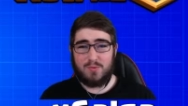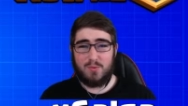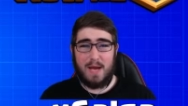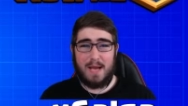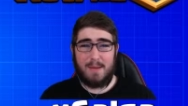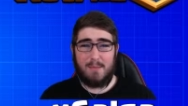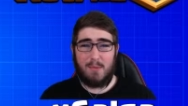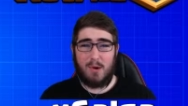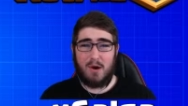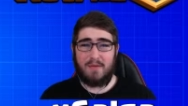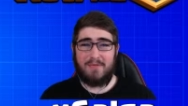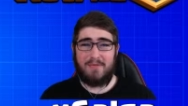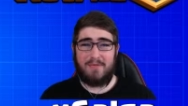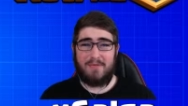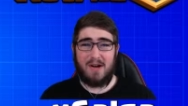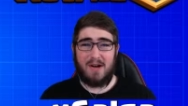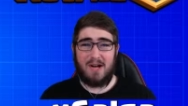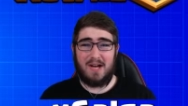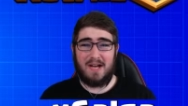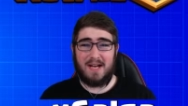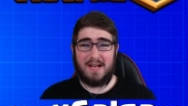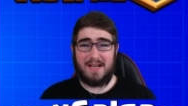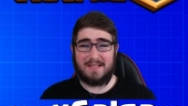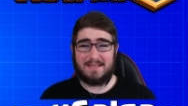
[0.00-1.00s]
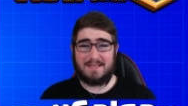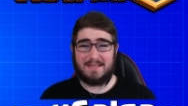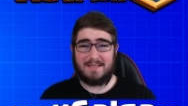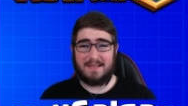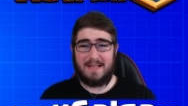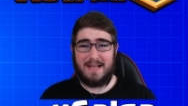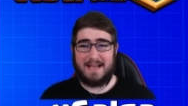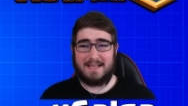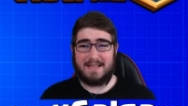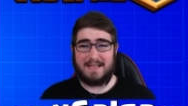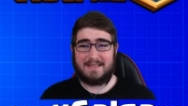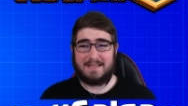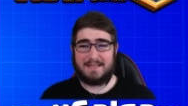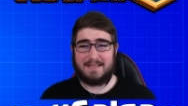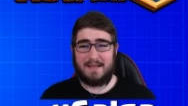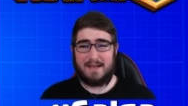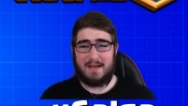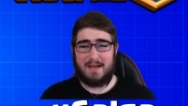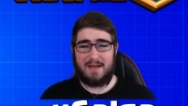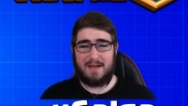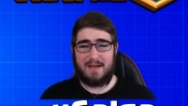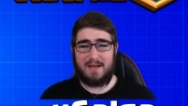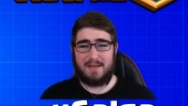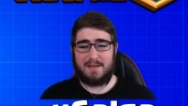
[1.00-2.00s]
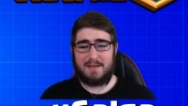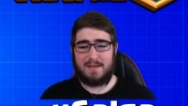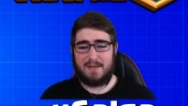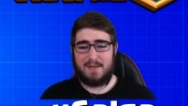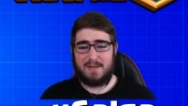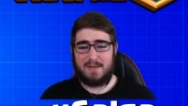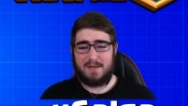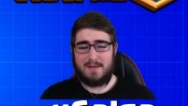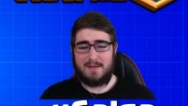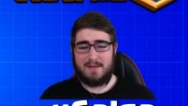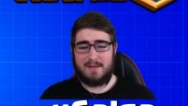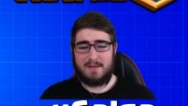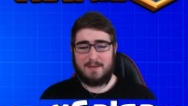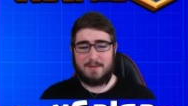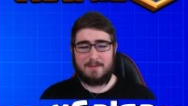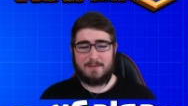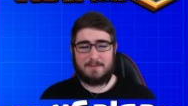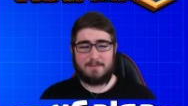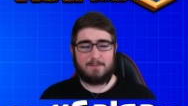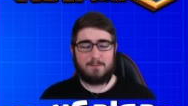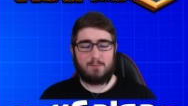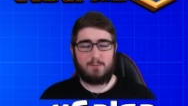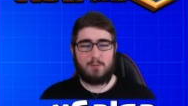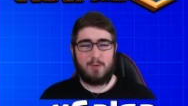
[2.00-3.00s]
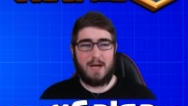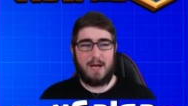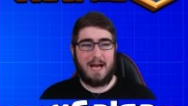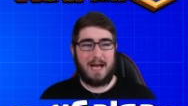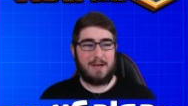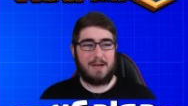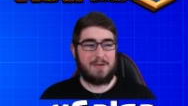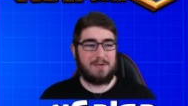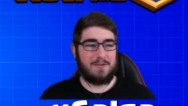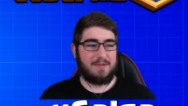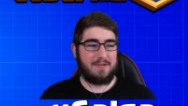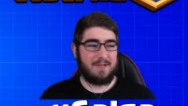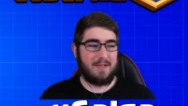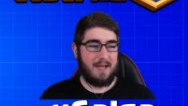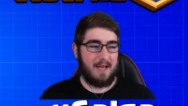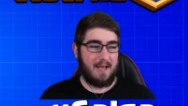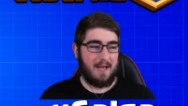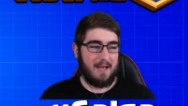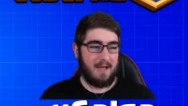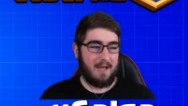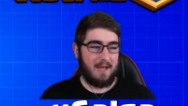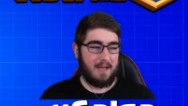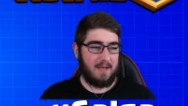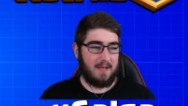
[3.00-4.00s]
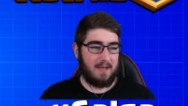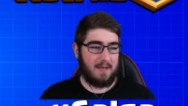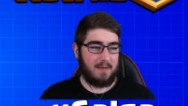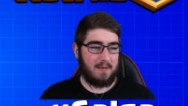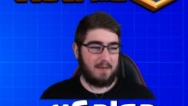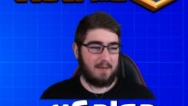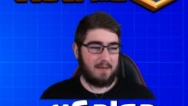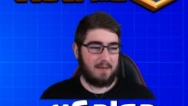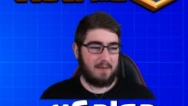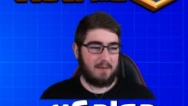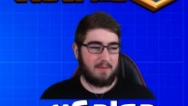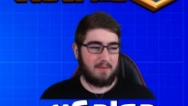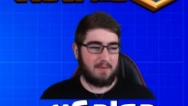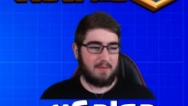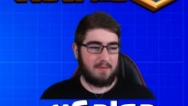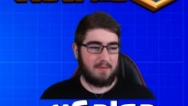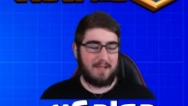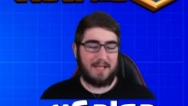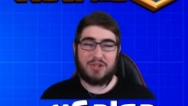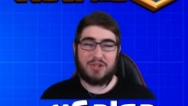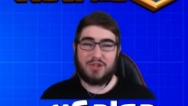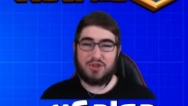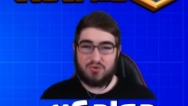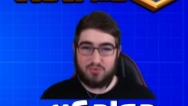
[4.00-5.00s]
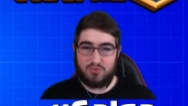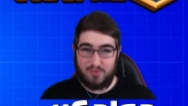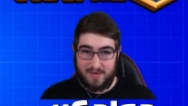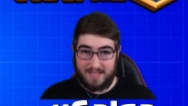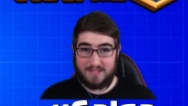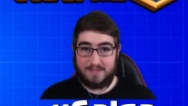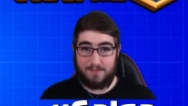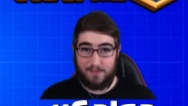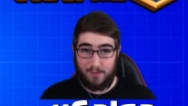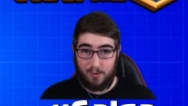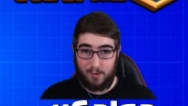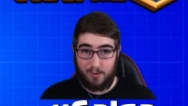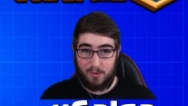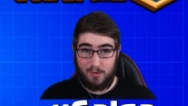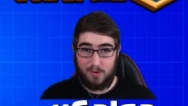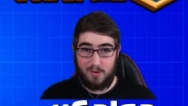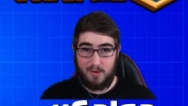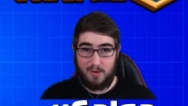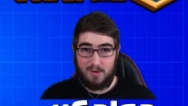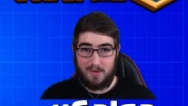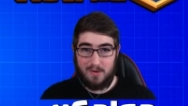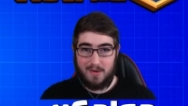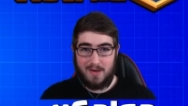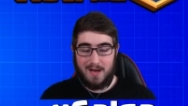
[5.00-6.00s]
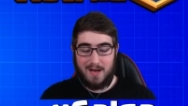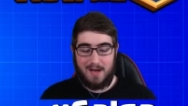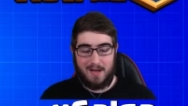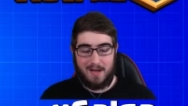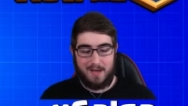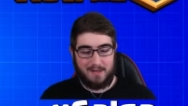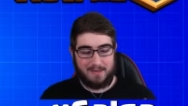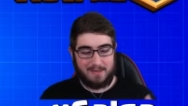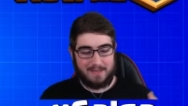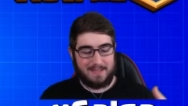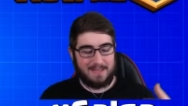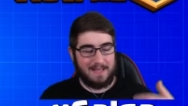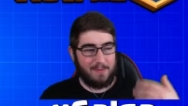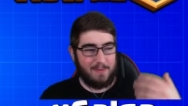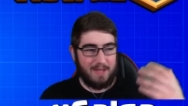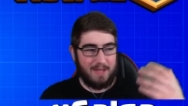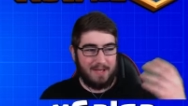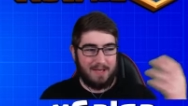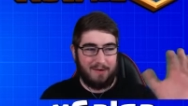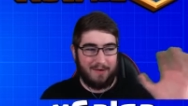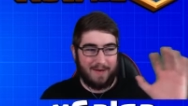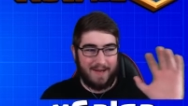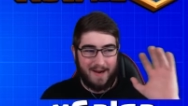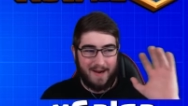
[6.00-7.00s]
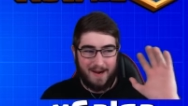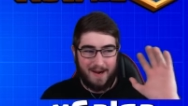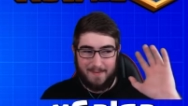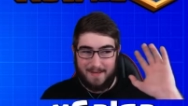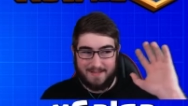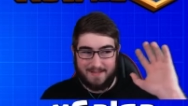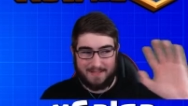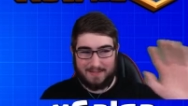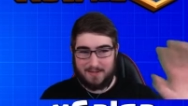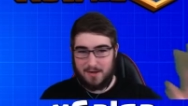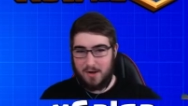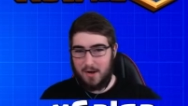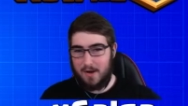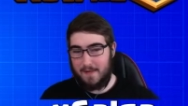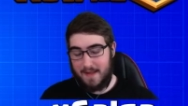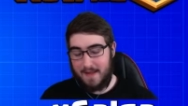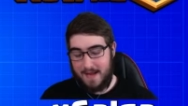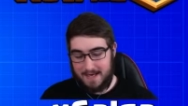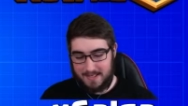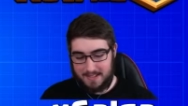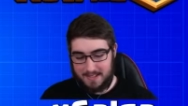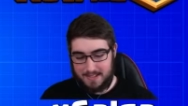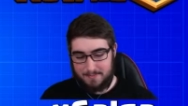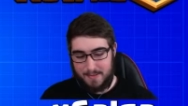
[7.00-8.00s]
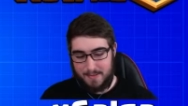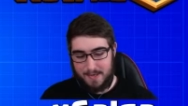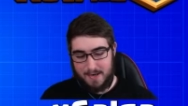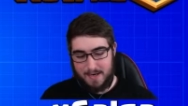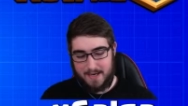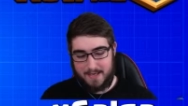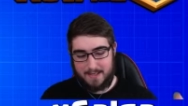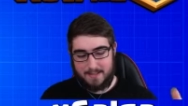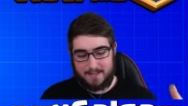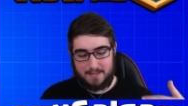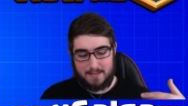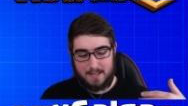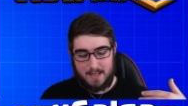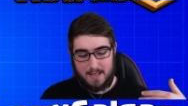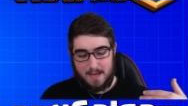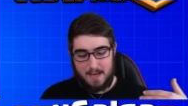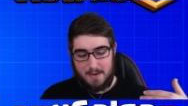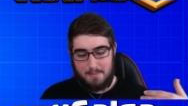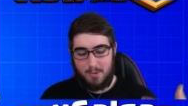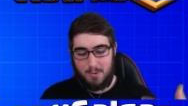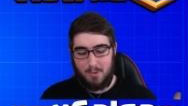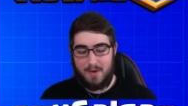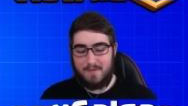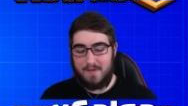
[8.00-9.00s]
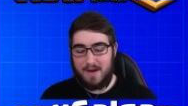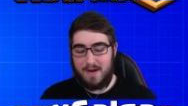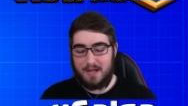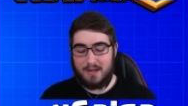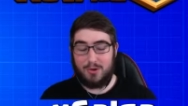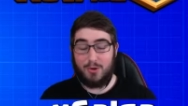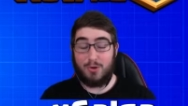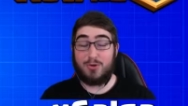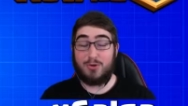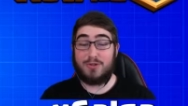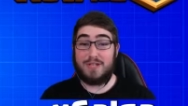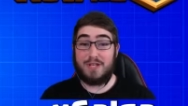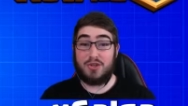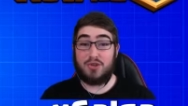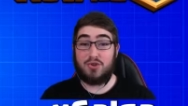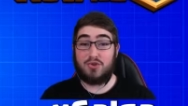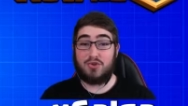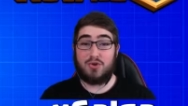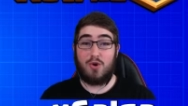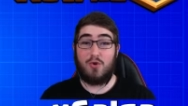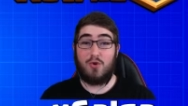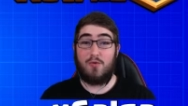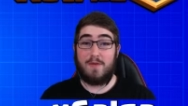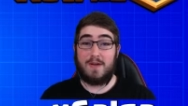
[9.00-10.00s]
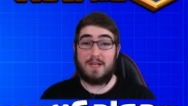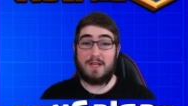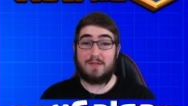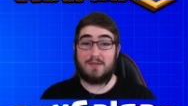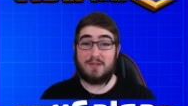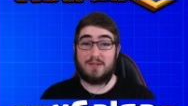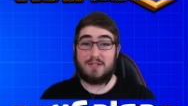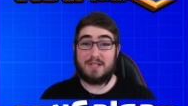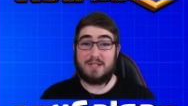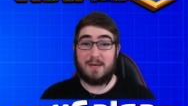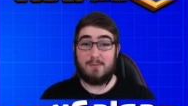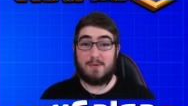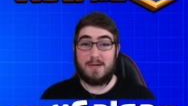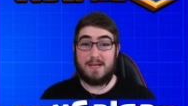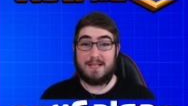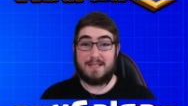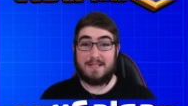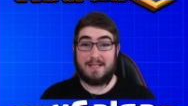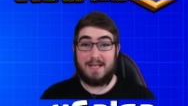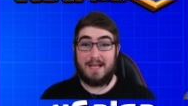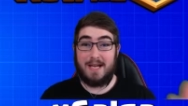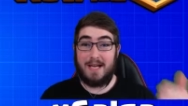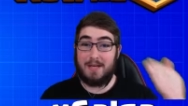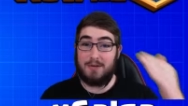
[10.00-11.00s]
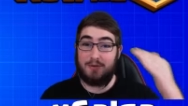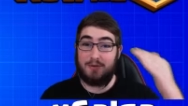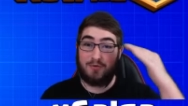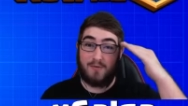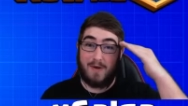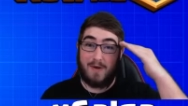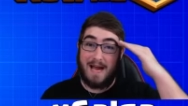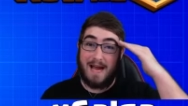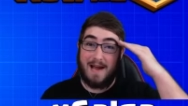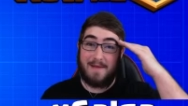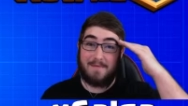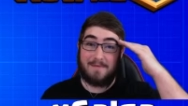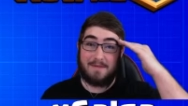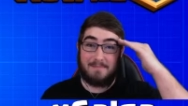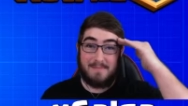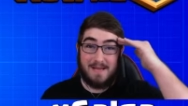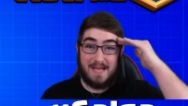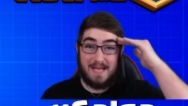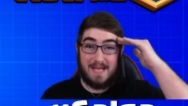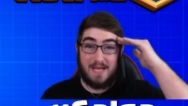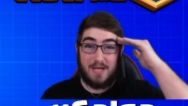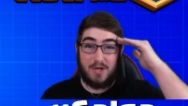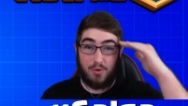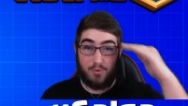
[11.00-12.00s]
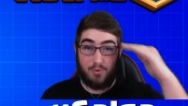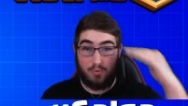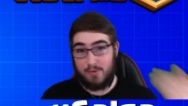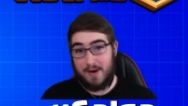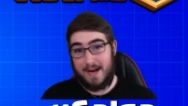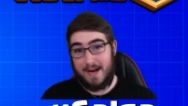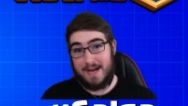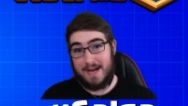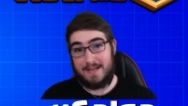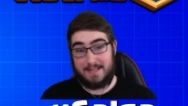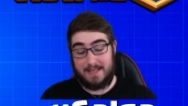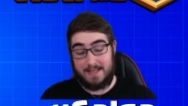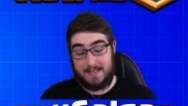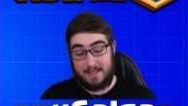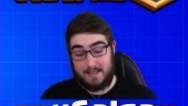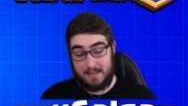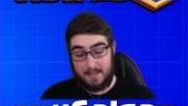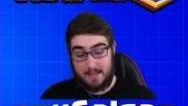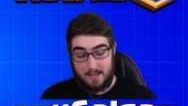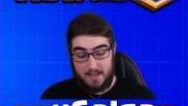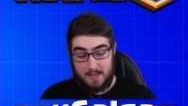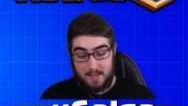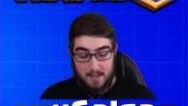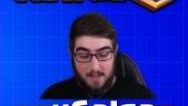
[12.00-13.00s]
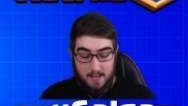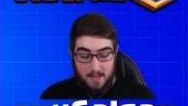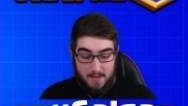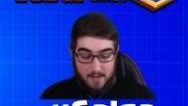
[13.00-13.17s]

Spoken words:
It's way more fun. It's less, well, how do you say, less stressful. Because I really don't care about this online experience, but whenever I lose these trophies for some reason, it drives me crazy.